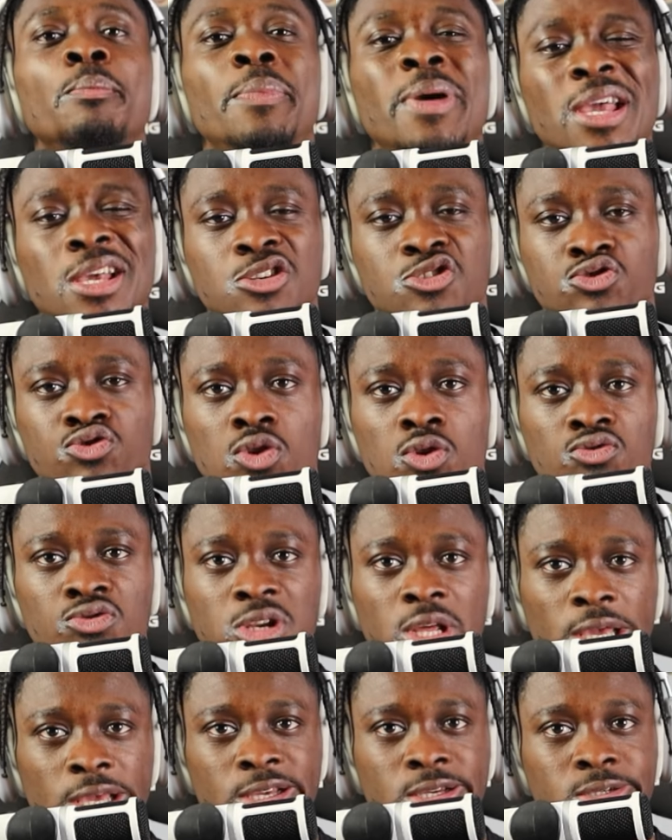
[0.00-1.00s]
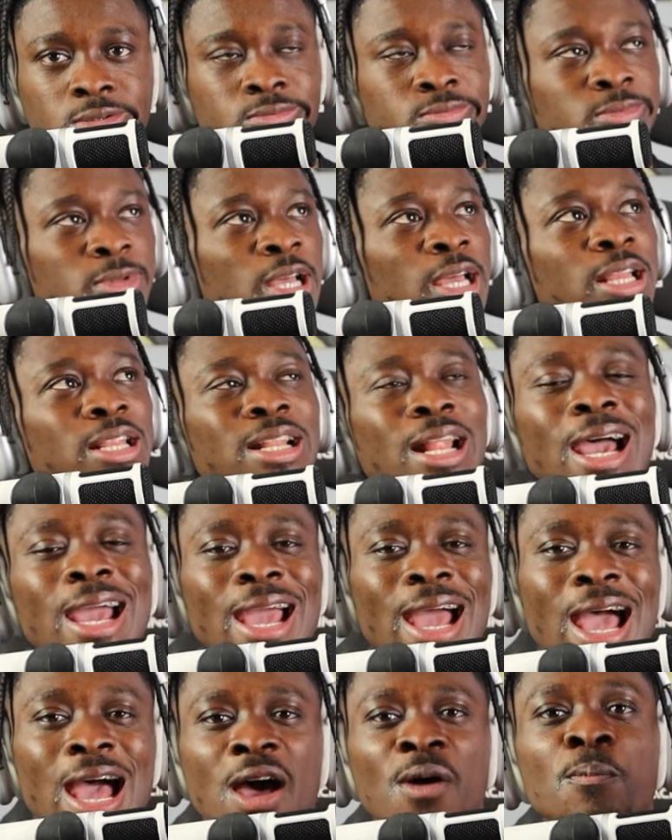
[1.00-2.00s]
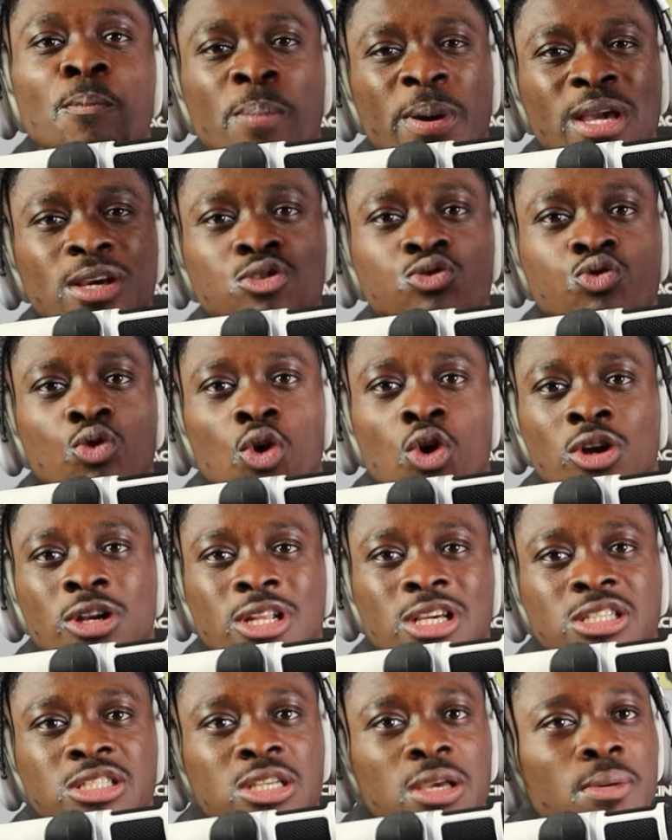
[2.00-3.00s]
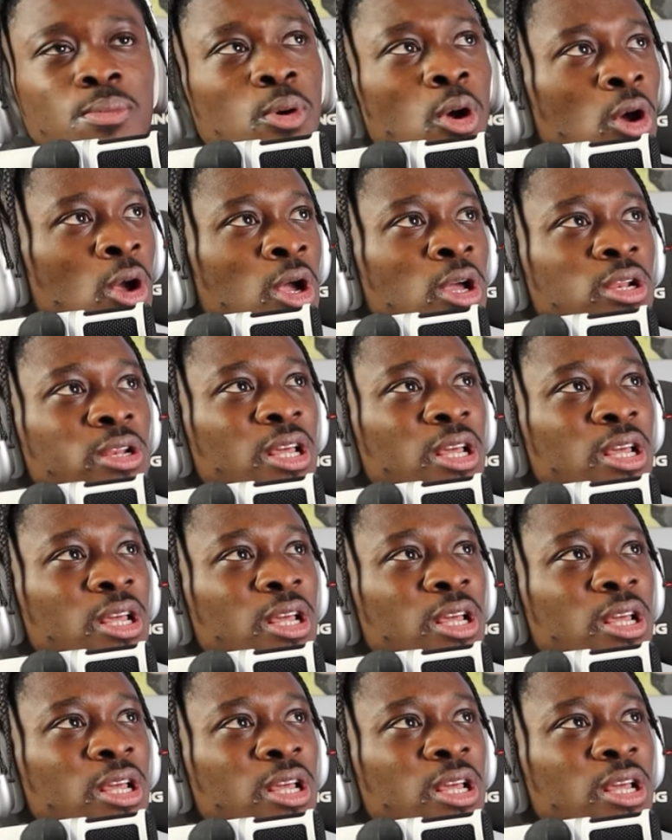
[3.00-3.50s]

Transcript: Pitch Road, nigga. Like, have Pistol on this shit, bro.